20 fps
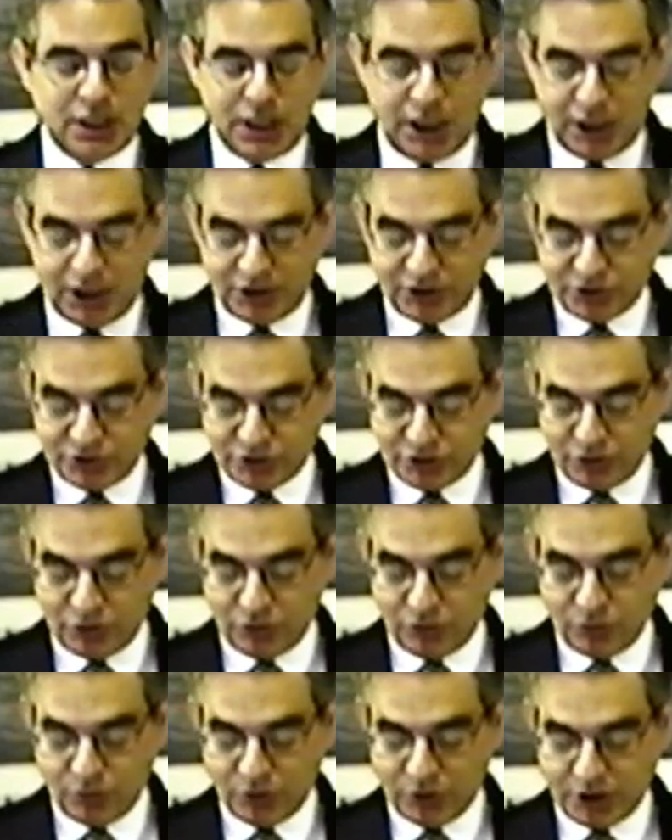And
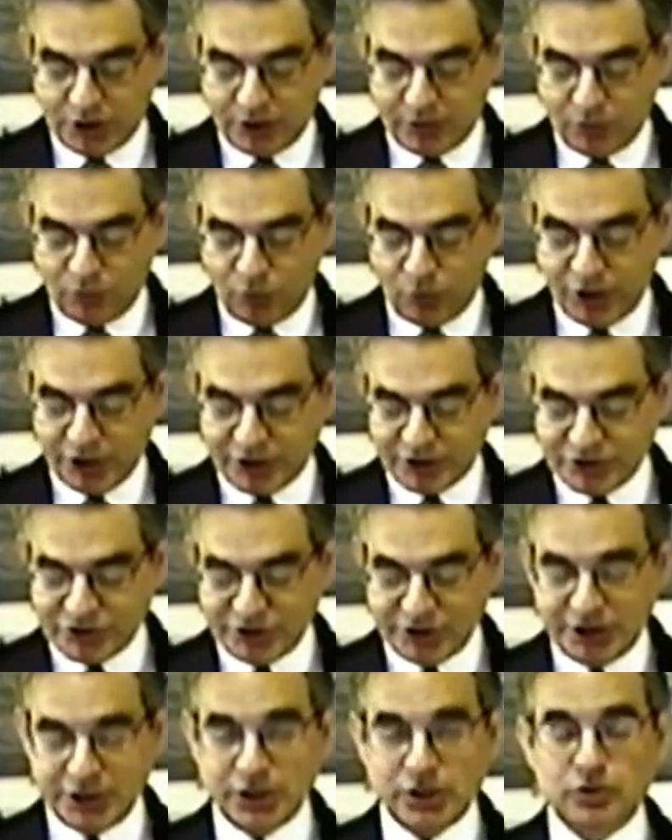so we can
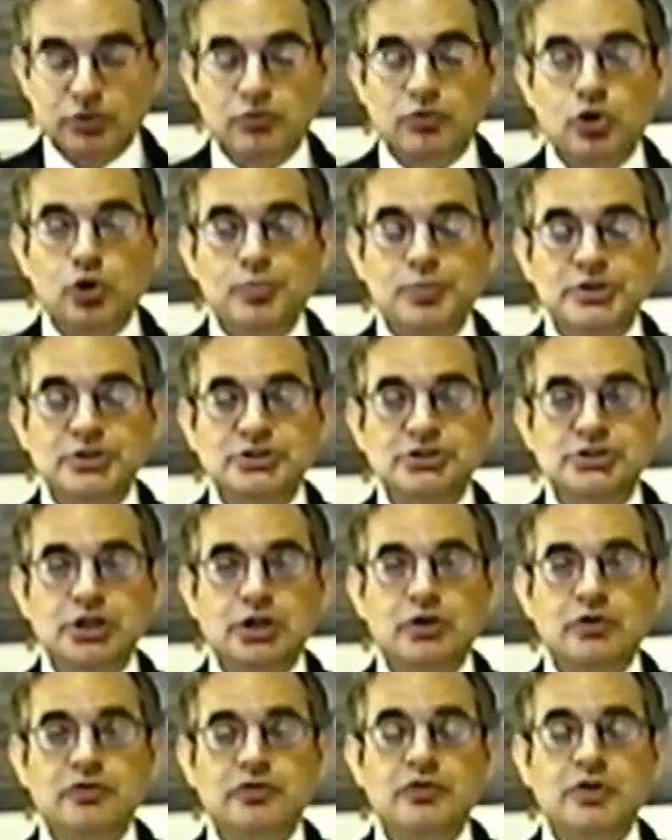see that the robe
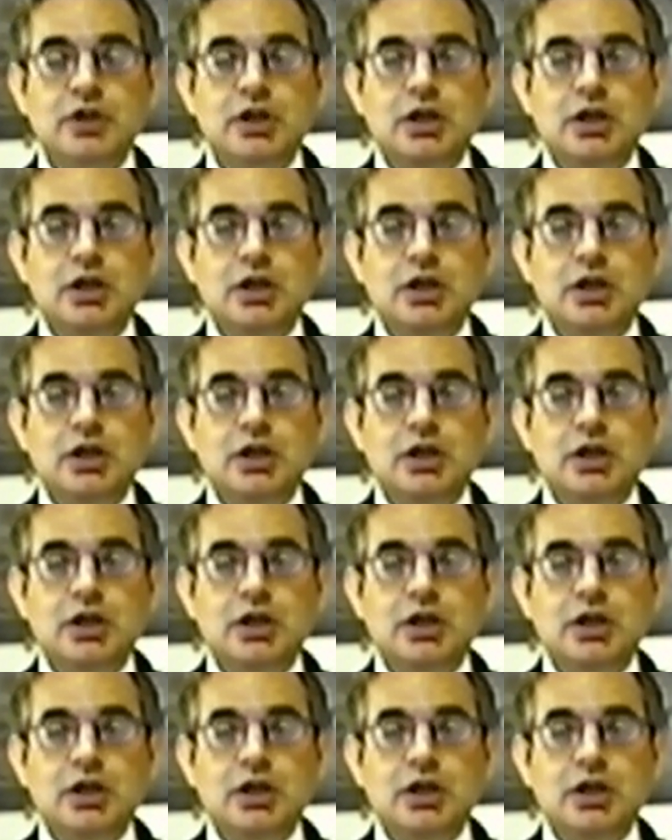itself